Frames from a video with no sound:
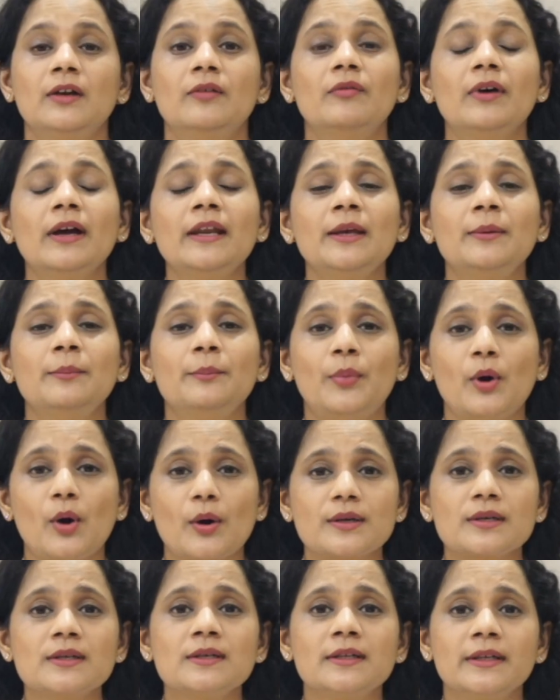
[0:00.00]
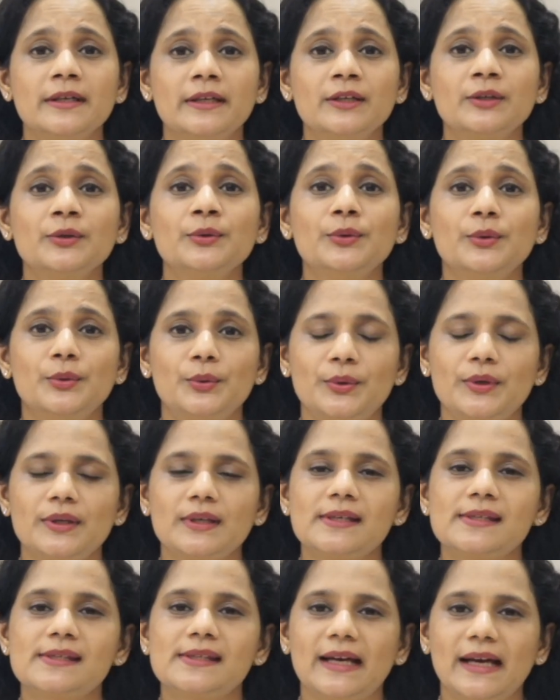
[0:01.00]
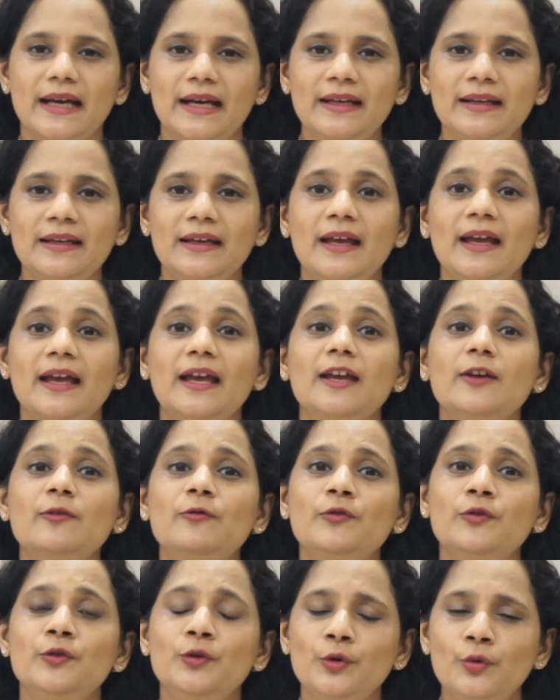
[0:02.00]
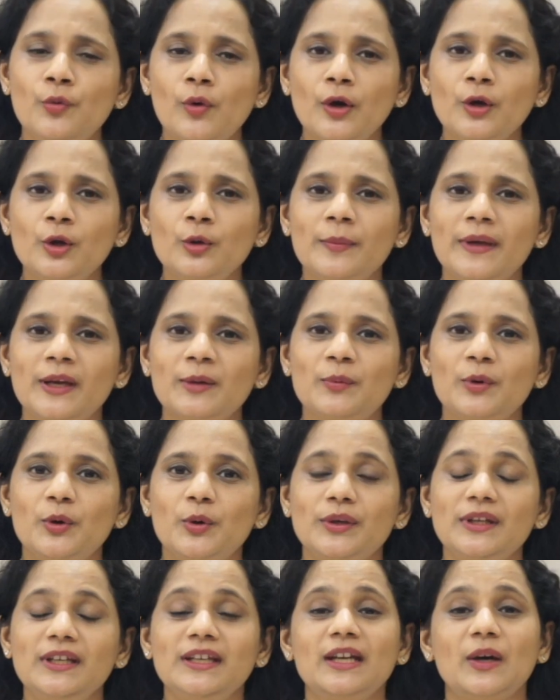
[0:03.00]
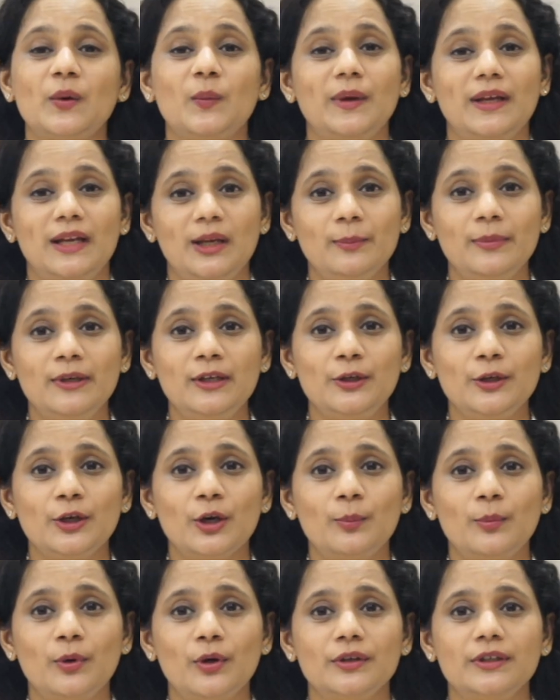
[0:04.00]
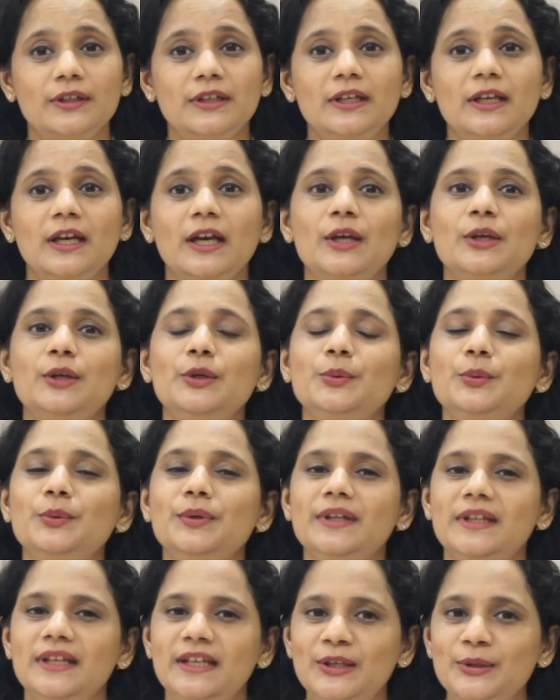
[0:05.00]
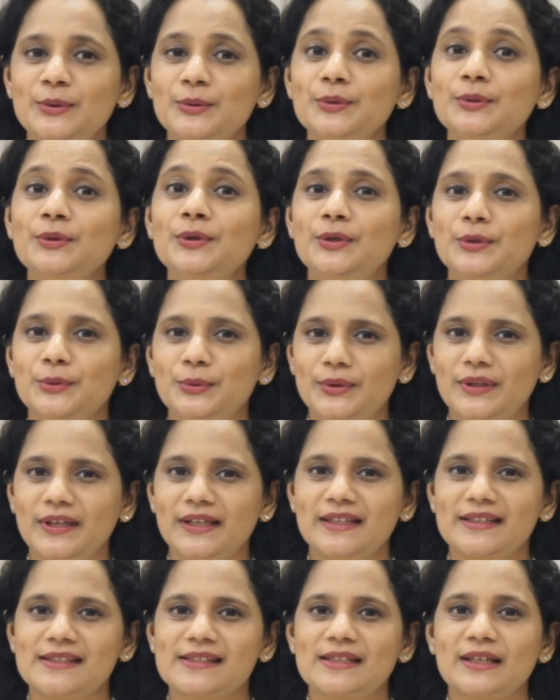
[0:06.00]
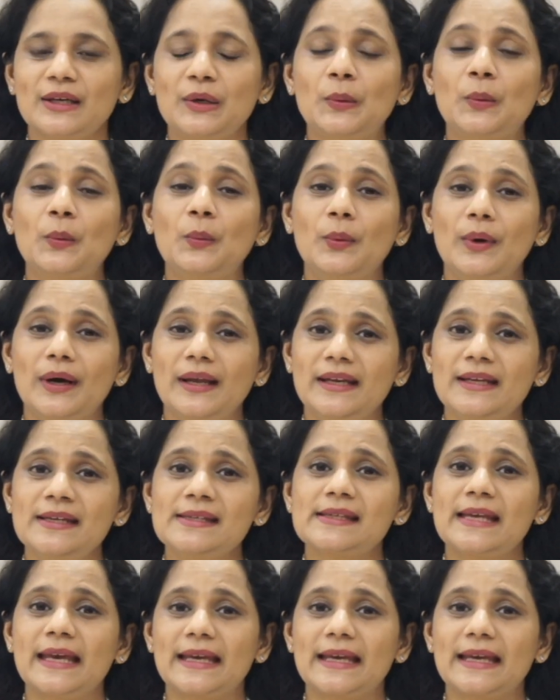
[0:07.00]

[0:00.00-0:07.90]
One important thing to note is that If you want to make protein available to your body, you need to do two things. One is